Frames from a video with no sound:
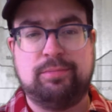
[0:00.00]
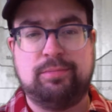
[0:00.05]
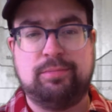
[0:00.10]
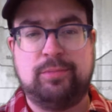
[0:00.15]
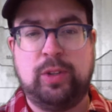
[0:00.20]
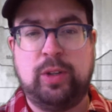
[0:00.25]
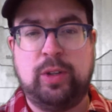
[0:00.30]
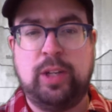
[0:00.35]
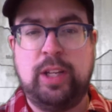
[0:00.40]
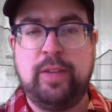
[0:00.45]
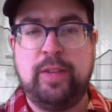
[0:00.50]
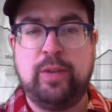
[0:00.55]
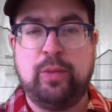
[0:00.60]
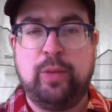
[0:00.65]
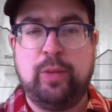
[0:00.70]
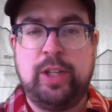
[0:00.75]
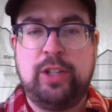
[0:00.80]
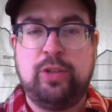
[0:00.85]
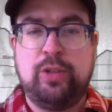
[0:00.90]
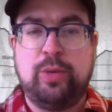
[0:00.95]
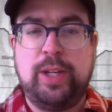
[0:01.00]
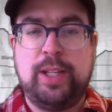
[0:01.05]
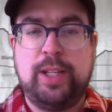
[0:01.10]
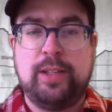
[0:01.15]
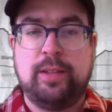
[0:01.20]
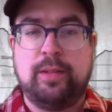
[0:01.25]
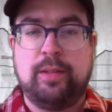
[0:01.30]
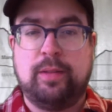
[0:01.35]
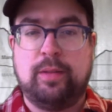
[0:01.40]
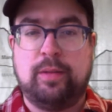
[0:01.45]
you can even retweet
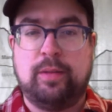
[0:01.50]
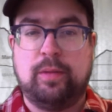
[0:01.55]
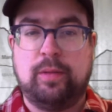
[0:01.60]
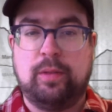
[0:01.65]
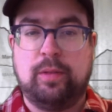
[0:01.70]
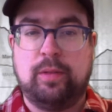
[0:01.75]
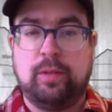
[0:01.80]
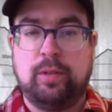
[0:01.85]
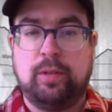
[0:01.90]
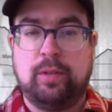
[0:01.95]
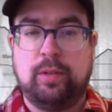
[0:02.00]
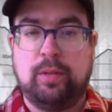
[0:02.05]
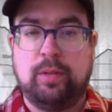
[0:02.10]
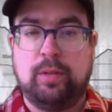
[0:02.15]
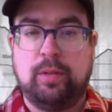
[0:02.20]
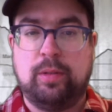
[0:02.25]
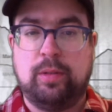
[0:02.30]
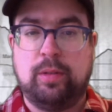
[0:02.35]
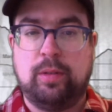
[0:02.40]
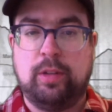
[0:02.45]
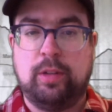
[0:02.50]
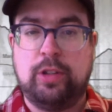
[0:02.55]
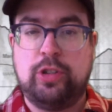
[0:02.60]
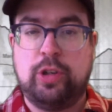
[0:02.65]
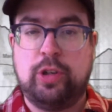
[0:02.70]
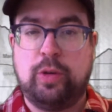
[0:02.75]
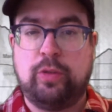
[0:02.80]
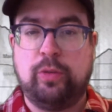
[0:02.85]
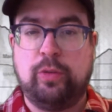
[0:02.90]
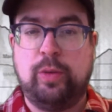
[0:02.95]
the
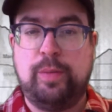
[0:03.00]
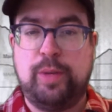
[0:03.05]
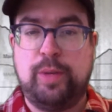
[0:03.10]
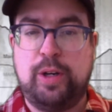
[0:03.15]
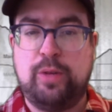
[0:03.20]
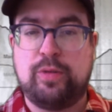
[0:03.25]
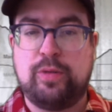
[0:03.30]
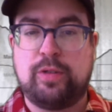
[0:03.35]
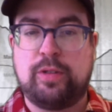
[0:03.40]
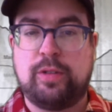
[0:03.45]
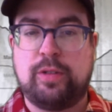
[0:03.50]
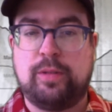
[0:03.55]
jokes we post.